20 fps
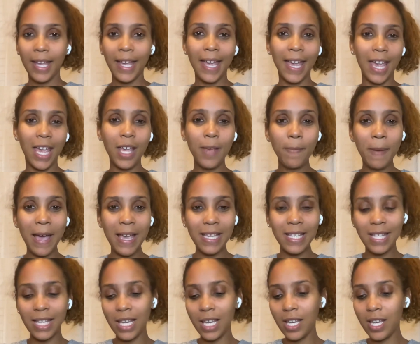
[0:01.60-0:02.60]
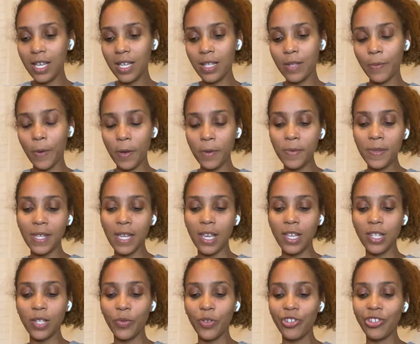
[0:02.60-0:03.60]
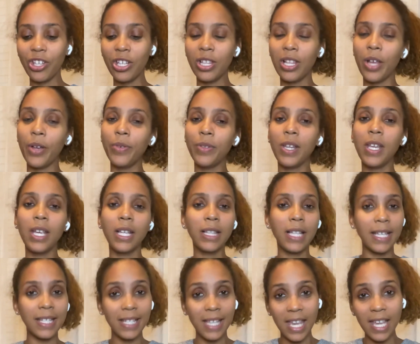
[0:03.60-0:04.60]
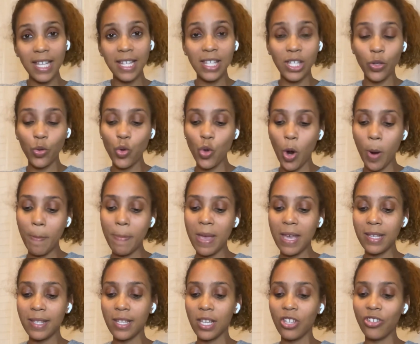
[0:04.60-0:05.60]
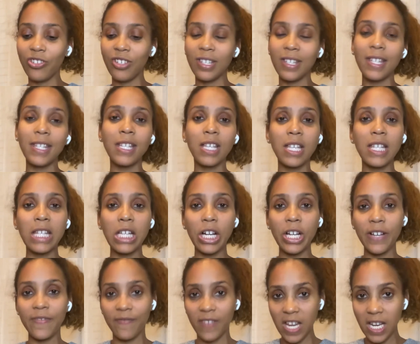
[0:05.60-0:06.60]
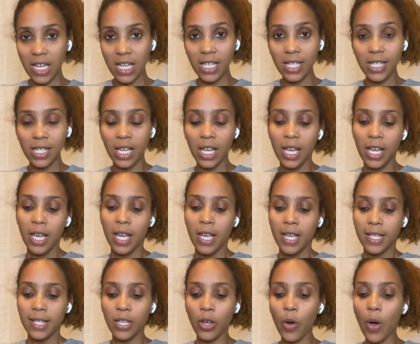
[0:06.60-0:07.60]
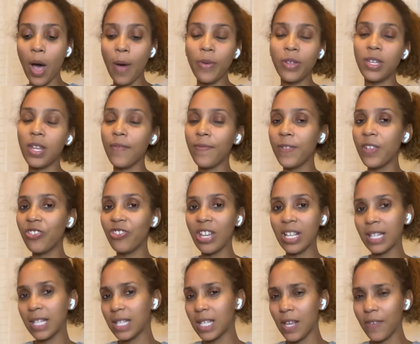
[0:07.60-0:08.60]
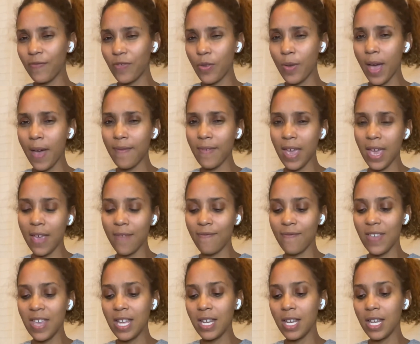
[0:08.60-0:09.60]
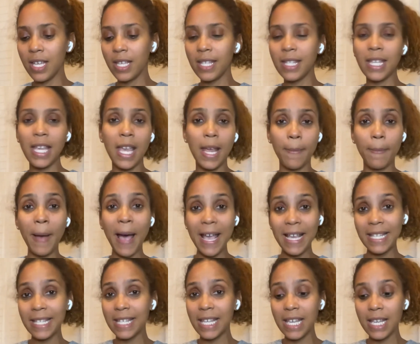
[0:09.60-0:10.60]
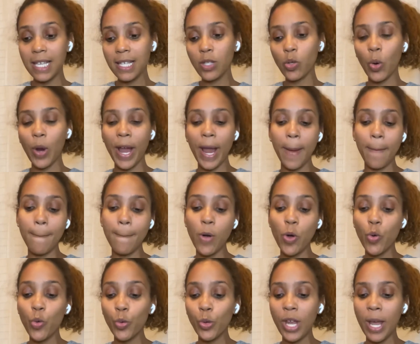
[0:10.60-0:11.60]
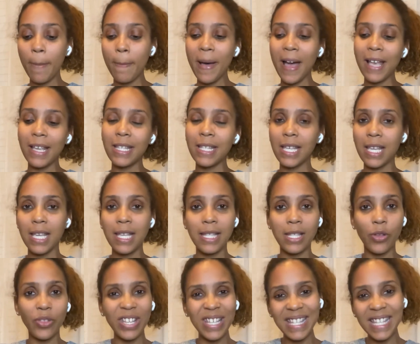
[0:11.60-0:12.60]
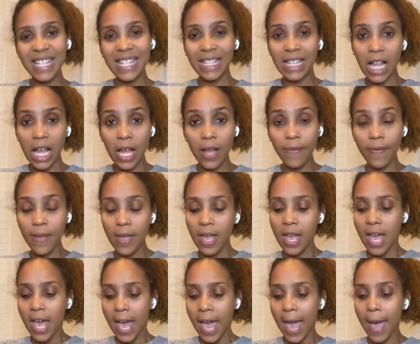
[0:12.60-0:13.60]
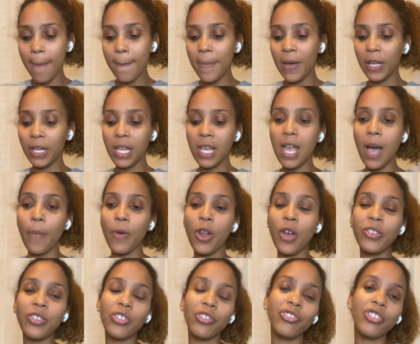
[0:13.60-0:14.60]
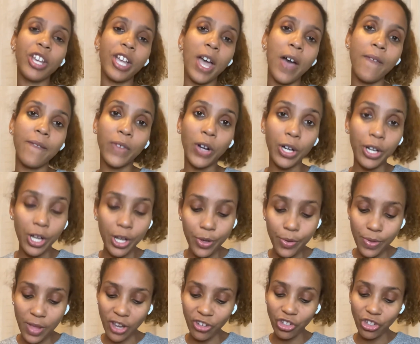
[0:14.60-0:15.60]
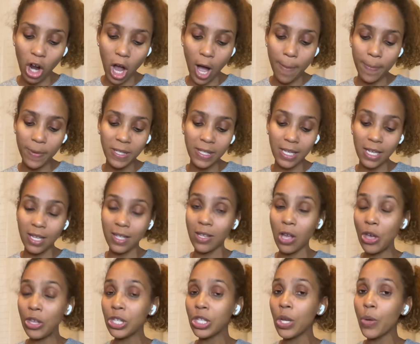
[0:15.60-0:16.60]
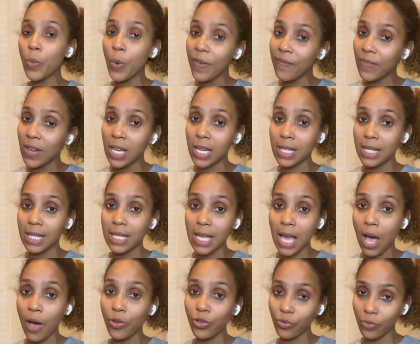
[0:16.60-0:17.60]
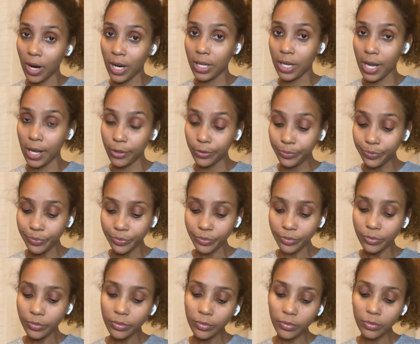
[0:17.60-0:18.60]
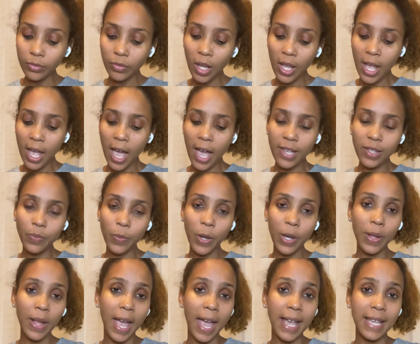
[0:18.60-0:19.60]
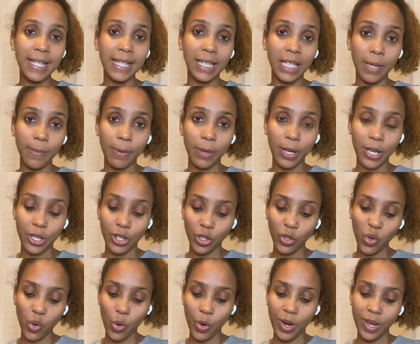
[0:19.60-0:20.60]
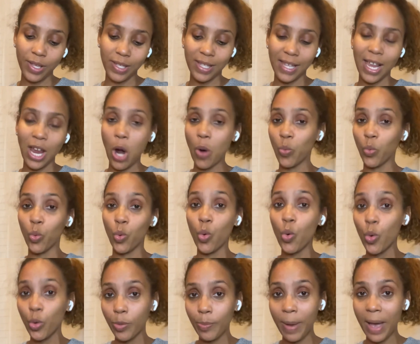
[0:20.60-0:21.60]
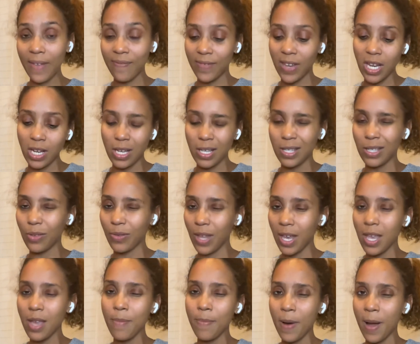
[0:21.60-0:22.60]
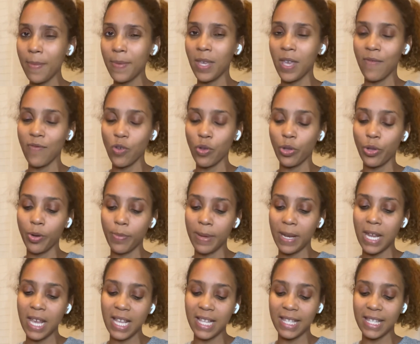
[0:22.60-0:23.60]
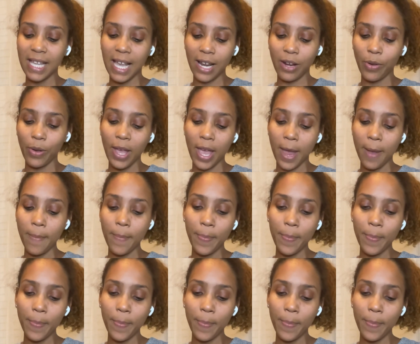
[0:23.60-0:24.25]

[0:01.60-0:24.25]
Hey Pisces, welcome to Intuition Loading. Let's get into your message. This is concerning Venus. So I would definitely check to see if you have a Venus in Pisces or a moon in Pisces. So this is love and money. I would also check out Virgo. That's your opposite. It's also where Venus is housed right now, as well as Libra and Taurus. They are ruled by Venus, so they can probably give you a little bit of insight, okay?